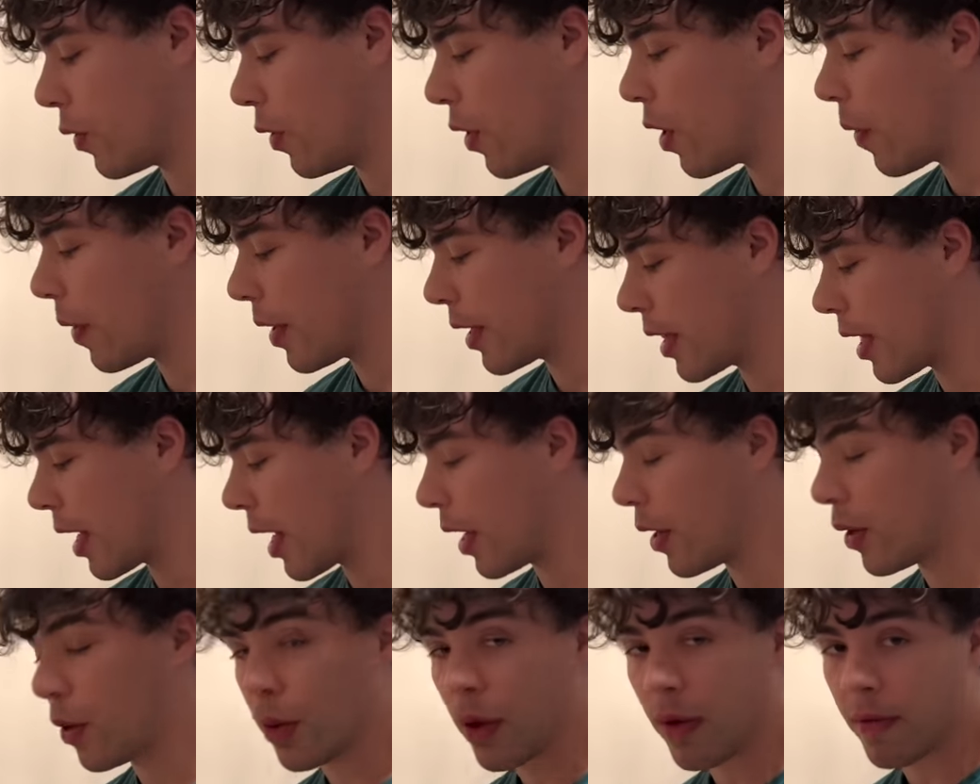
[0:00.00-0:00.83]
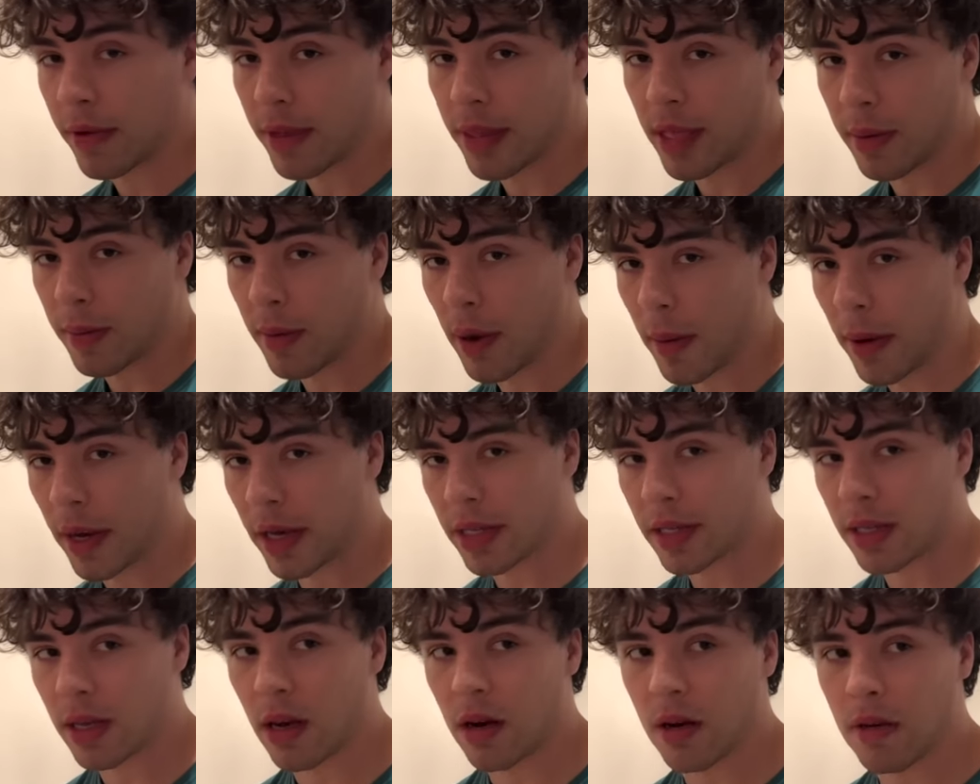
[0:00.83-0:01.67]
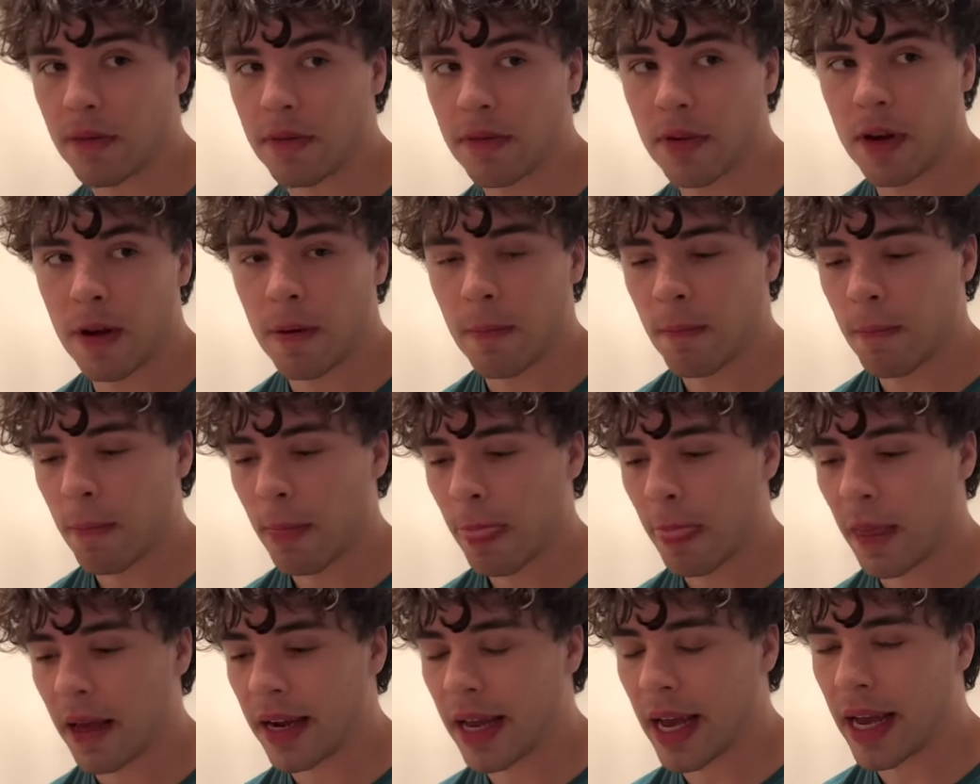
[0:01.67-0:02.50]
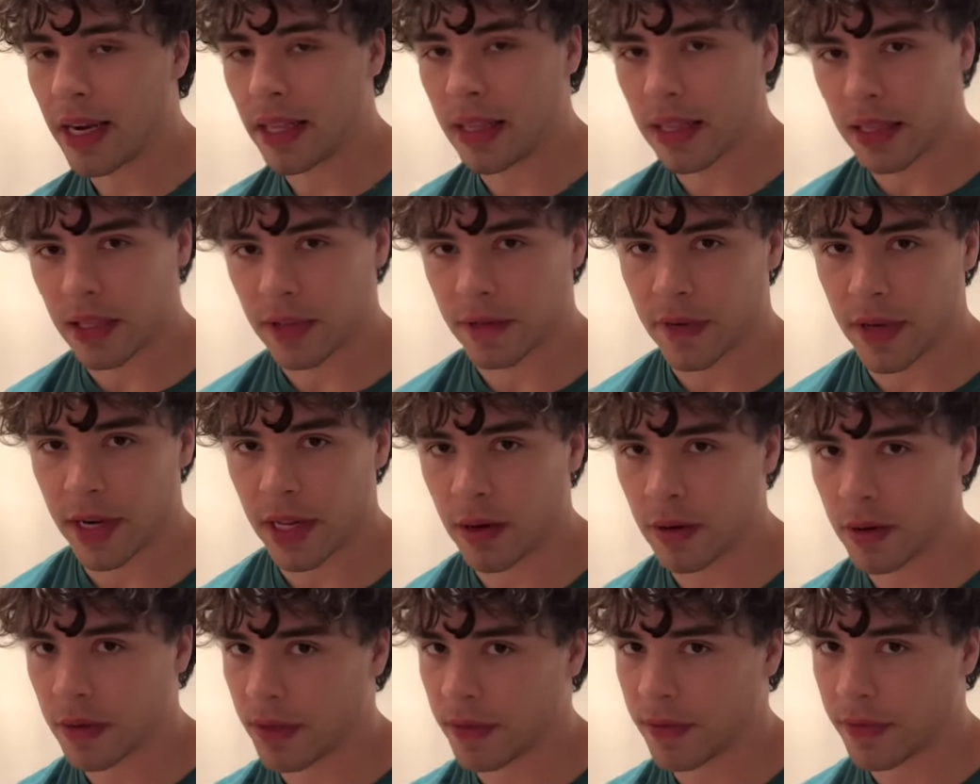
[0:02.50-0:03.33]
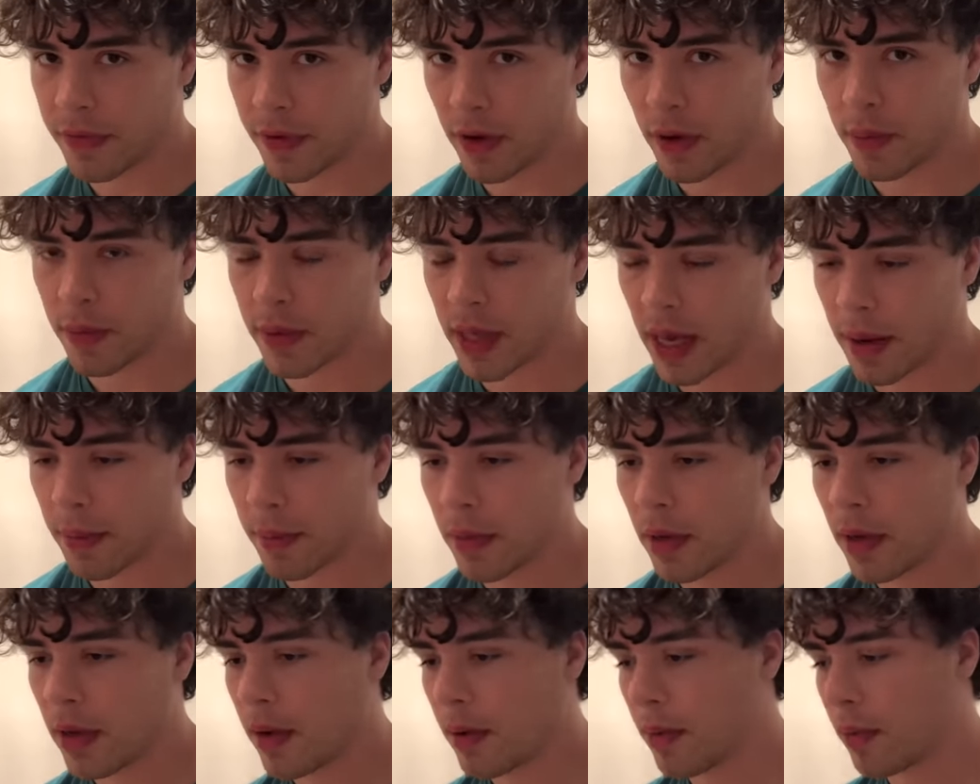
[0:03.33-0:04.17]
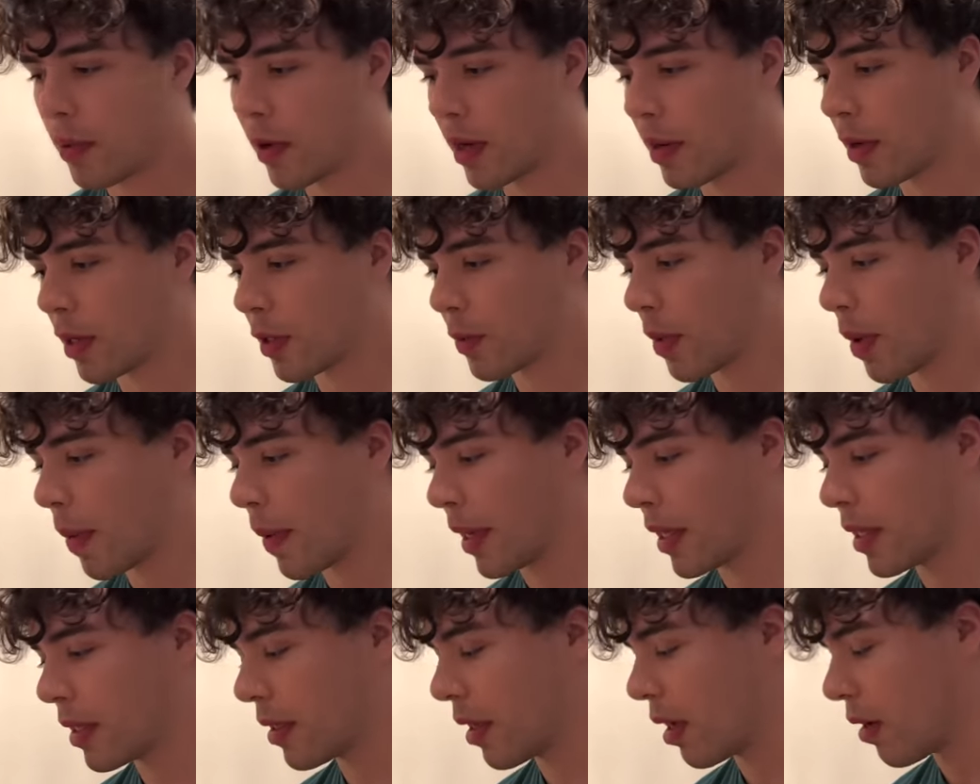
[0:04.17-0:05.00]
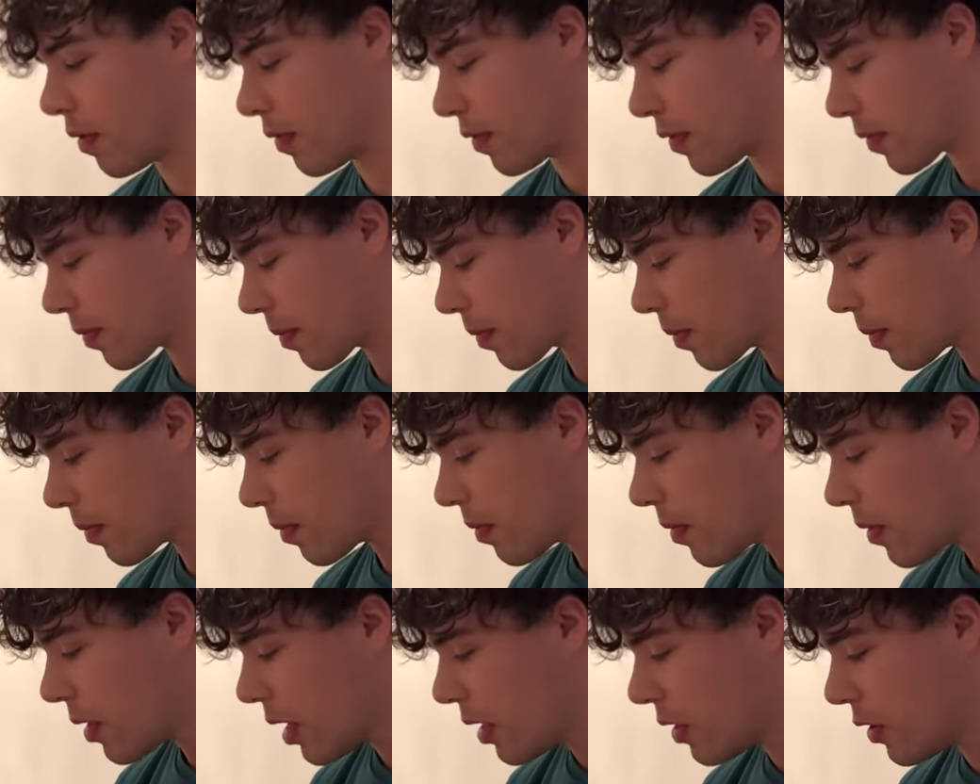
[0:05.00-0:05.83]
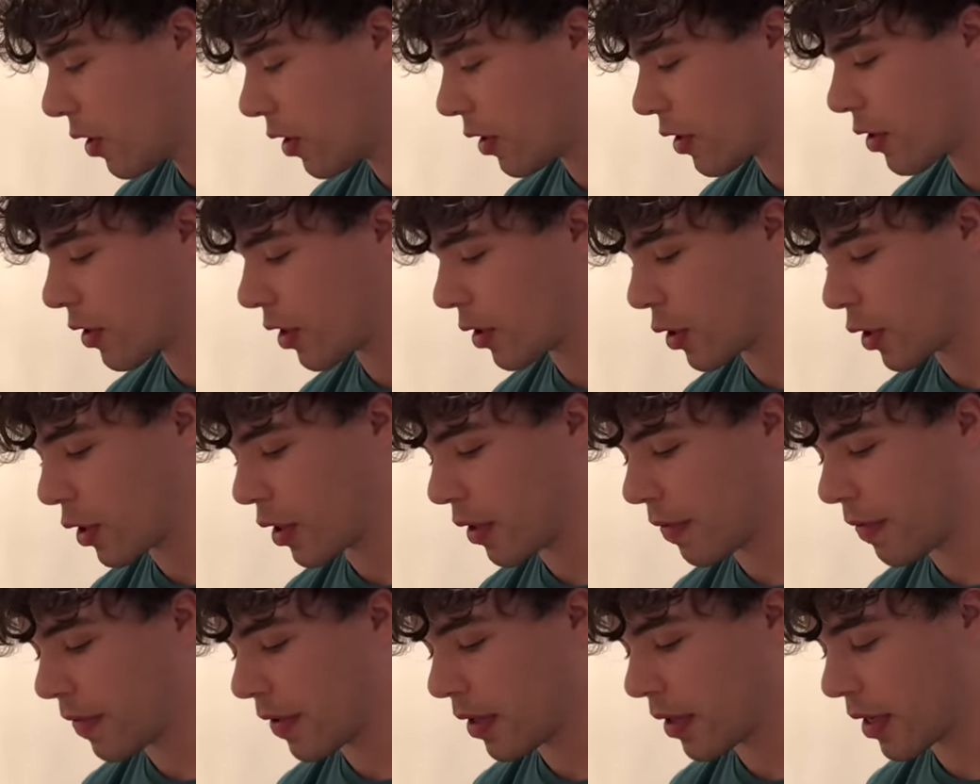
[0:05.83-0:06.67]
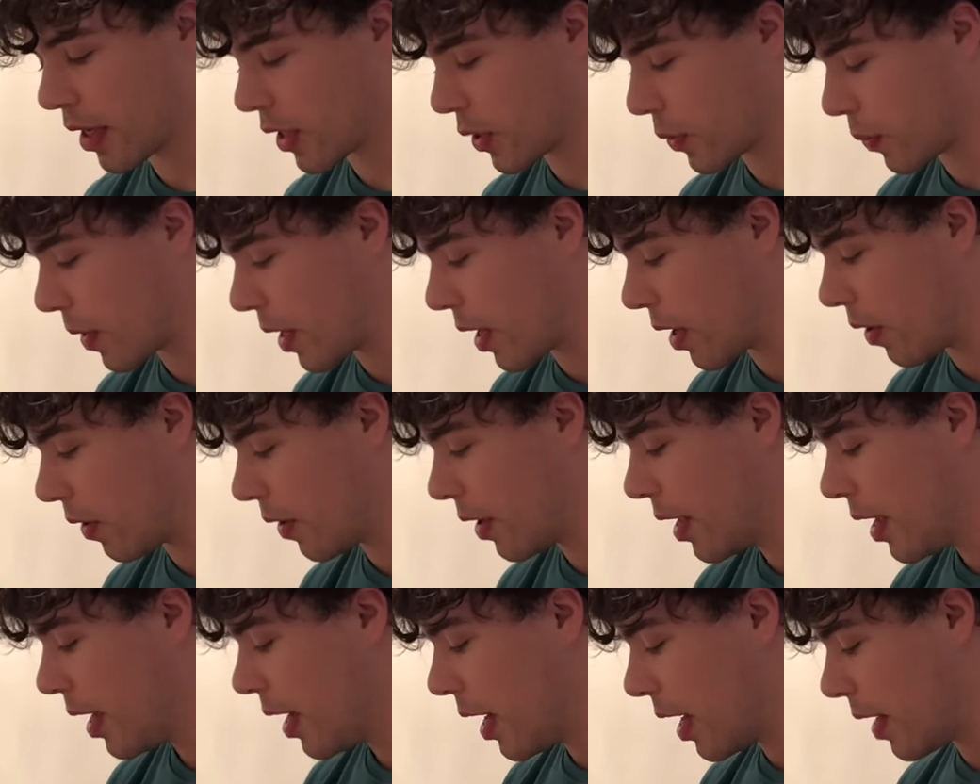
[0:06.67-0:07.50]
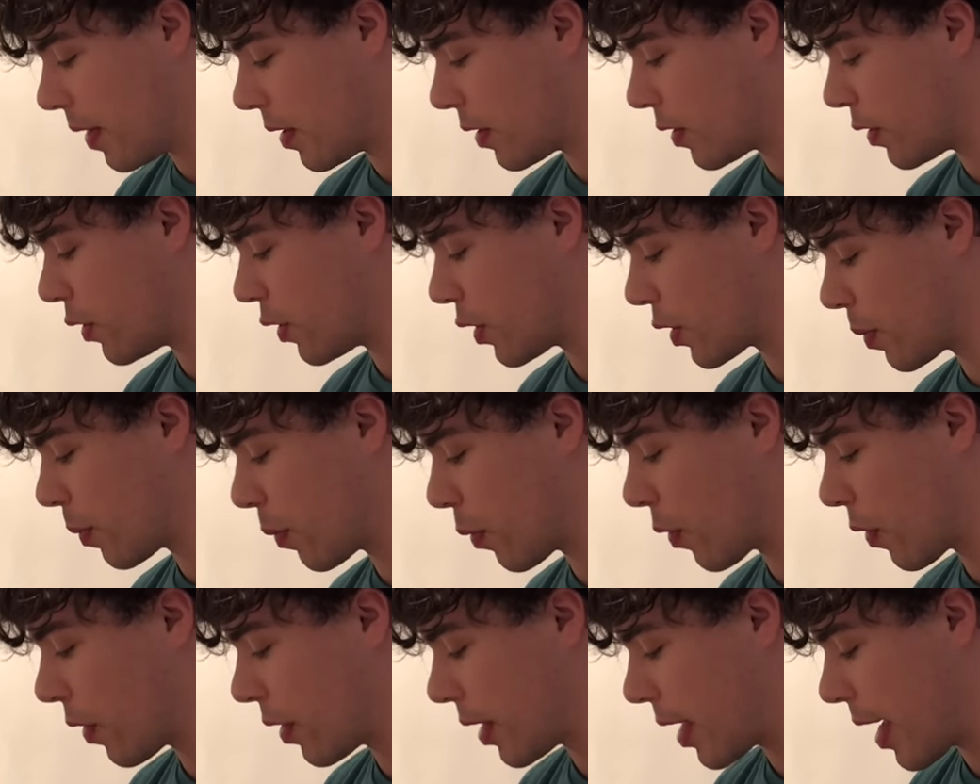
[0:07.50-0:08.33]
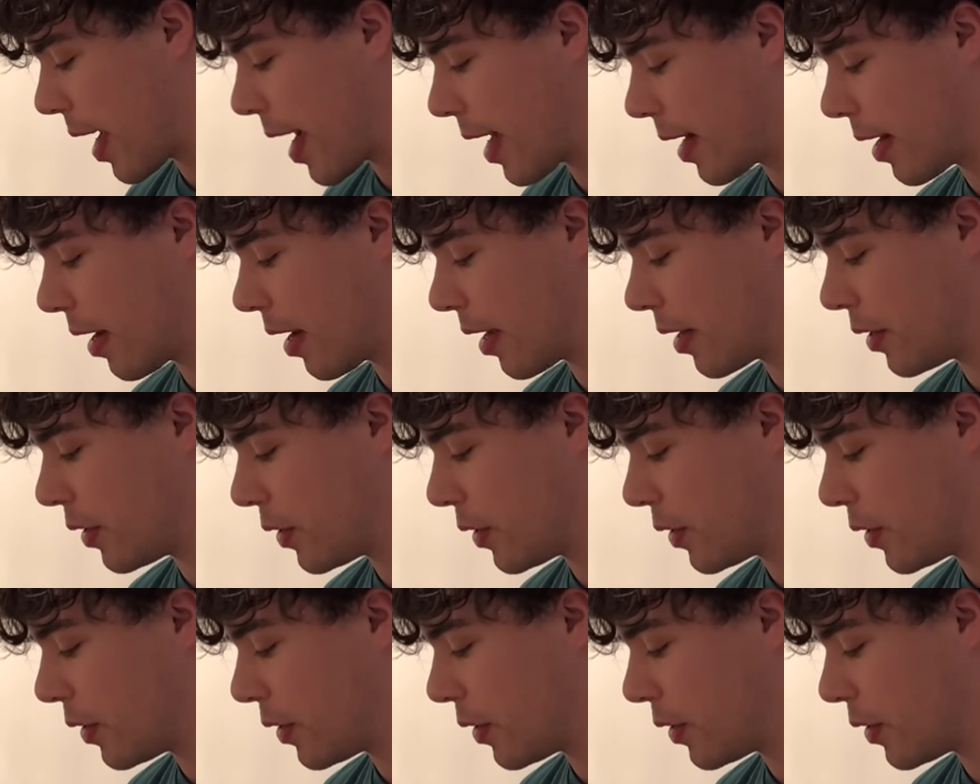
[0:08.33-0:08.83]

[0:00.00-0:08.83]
knowing that I do everything by myself and edit these videos and film them pretty much by myself, it's just such a good feeling as well. And this is just more to add on